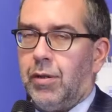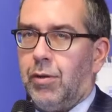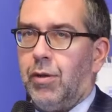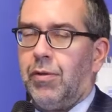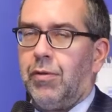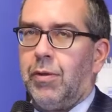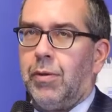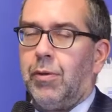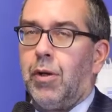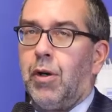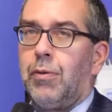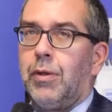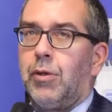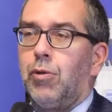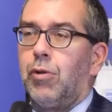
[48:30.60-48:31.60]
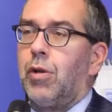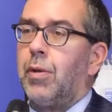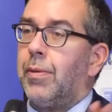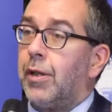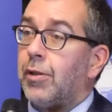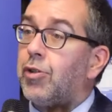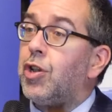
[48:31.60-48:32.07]
And now, every, now we talk
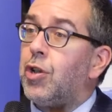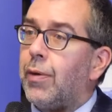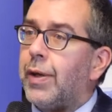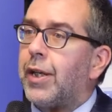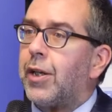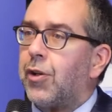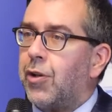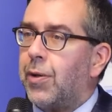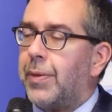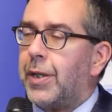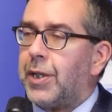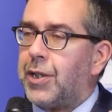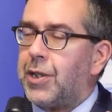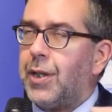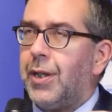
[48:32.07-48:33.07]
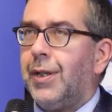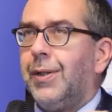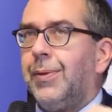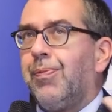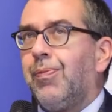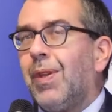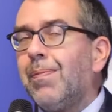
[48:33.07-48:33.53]
about geoeconomics,
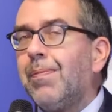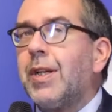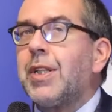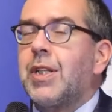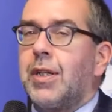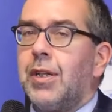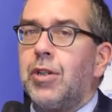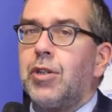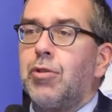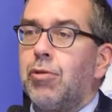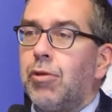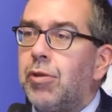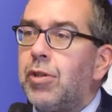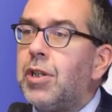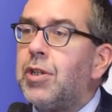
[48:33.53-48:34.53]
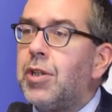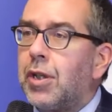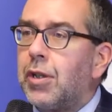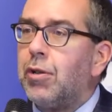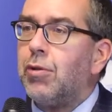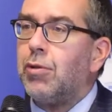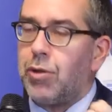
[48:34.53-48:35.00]
basically the
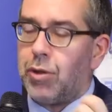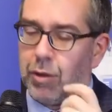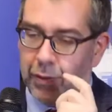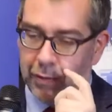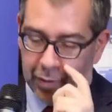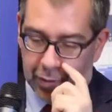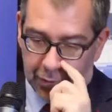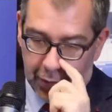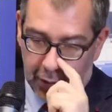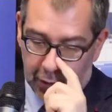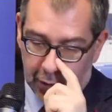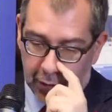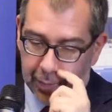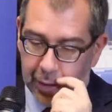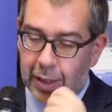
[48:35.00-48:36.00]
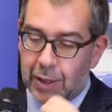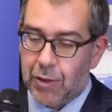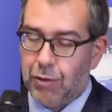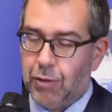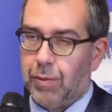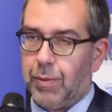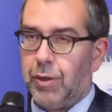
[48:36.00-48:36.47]
strategic use of, of economic
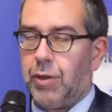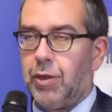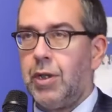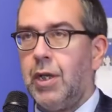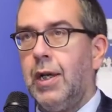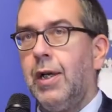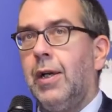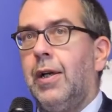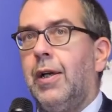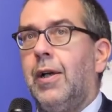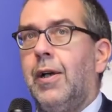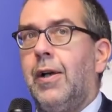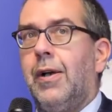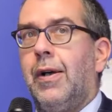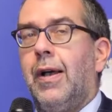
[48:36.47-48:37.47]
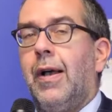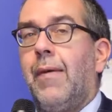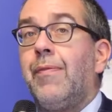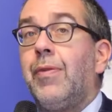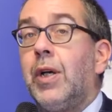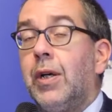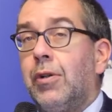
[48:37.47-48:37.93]
instruments. Uh,
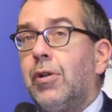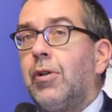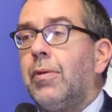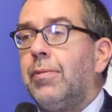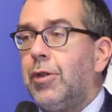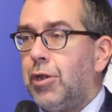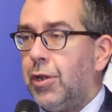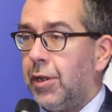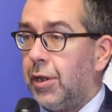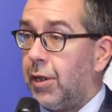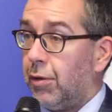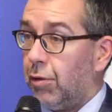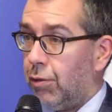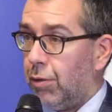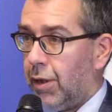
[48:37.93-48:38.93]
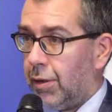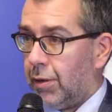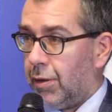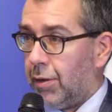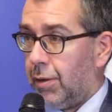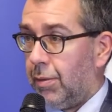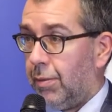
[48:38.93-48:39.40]
and there the Commission can do a
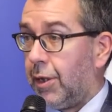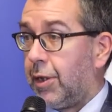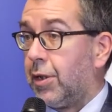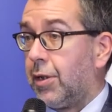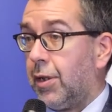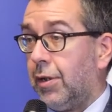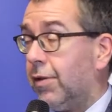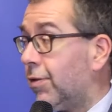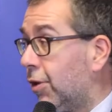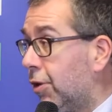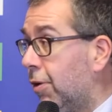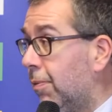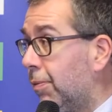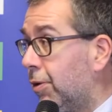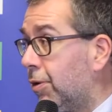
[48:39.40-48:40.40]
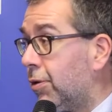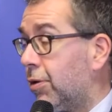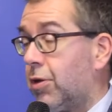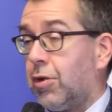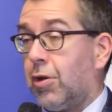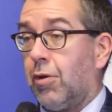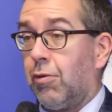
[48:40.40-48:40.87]
lot because a lot of the
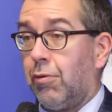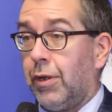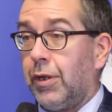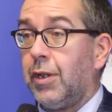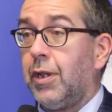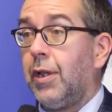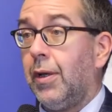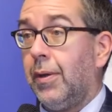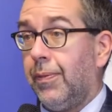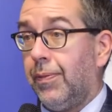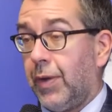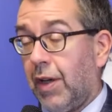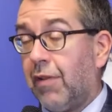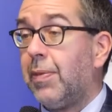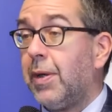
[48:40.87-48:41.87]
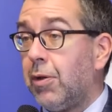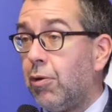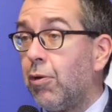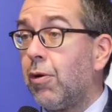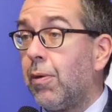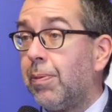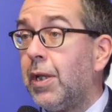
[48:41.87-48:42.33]
competences are already have been
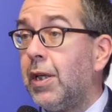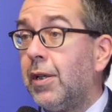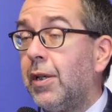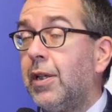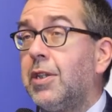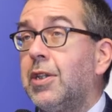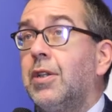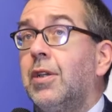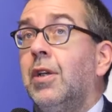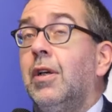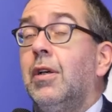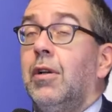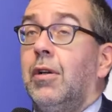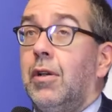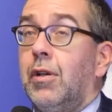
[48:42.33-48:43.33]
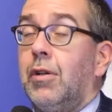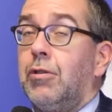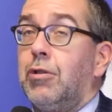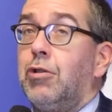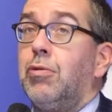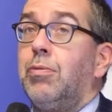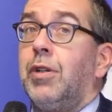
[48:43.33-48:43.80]
Europeanized or are
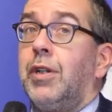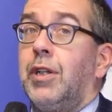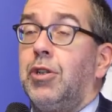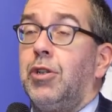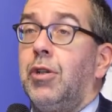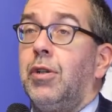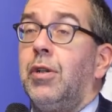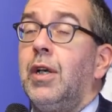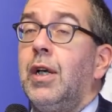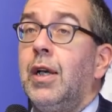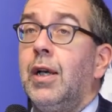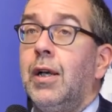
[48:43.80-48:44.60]
supranational.